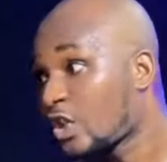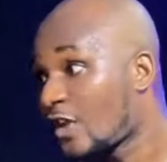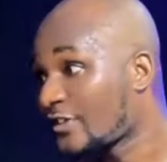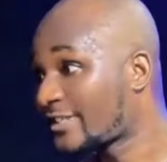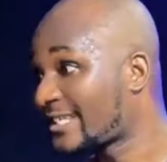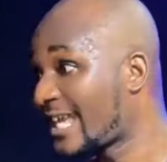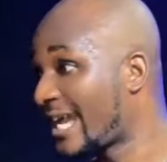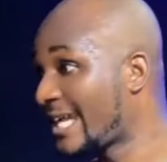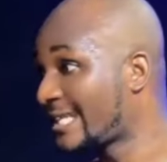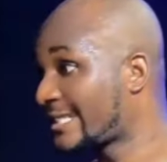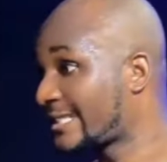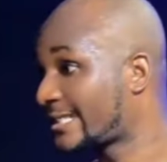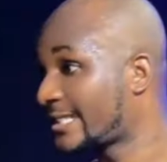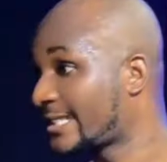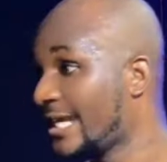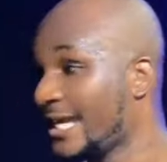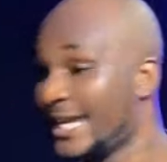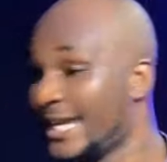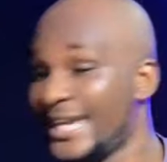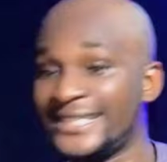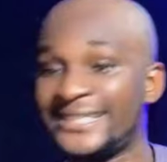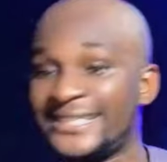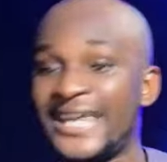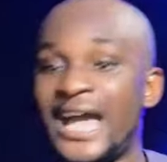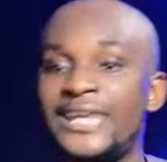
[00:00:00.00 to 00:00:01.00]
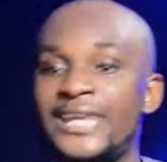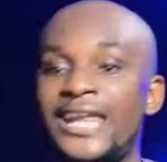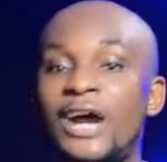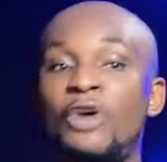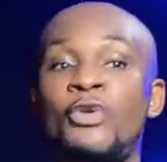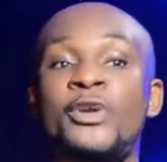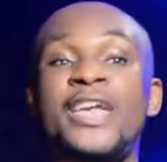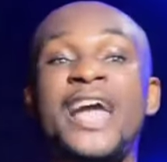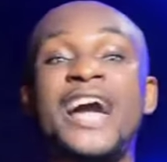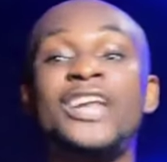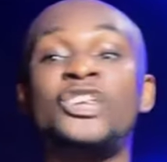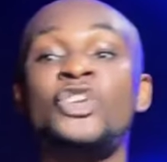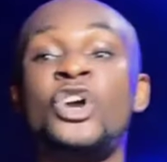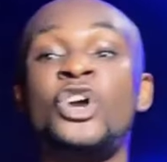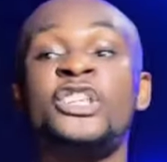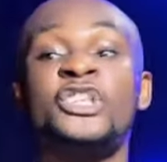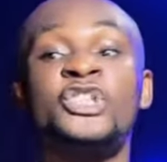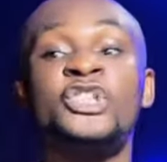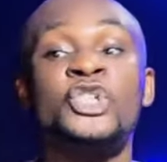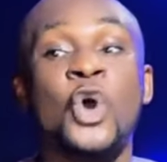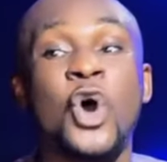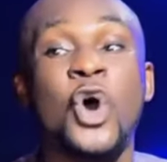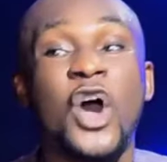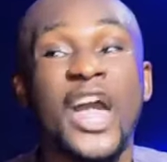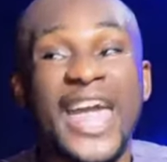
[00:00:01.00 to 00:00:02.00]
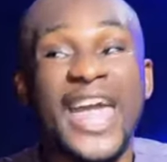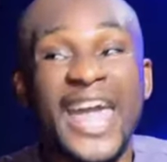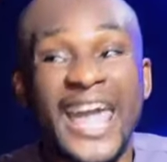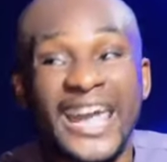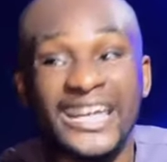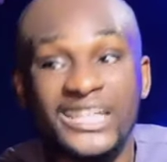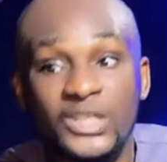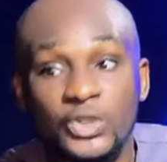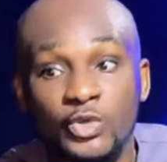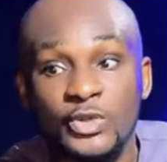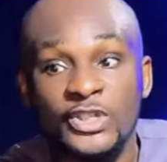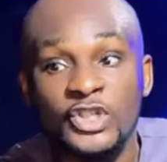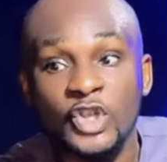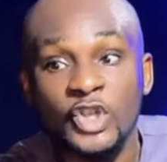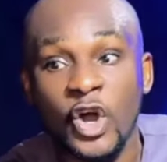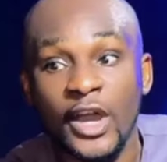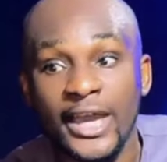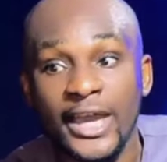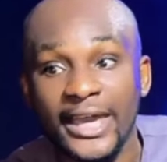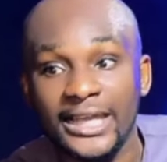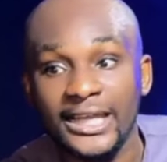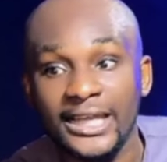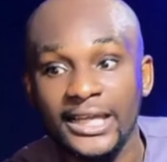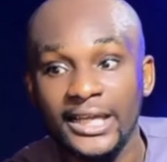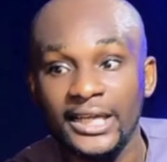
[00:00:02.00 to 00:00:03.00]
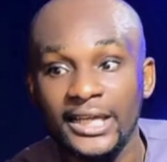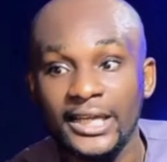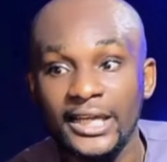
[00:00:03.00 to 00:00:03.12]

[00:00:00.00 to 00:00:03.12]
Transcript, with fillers: So sense. He said, now we anoint your head with oil.